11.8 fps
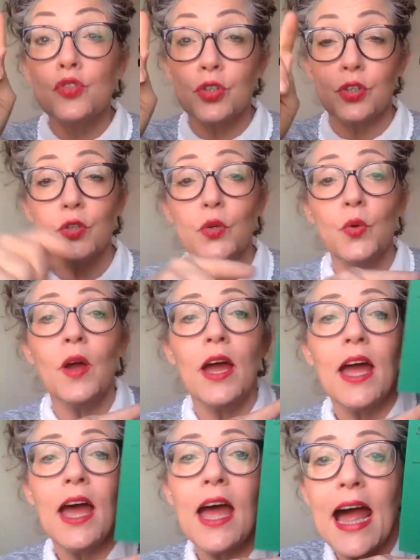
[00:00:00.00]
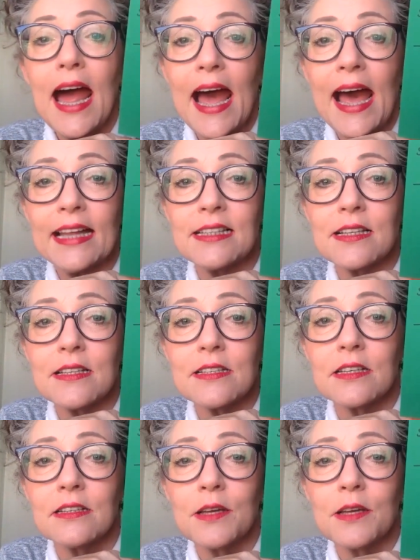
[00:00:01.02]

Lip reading: to and,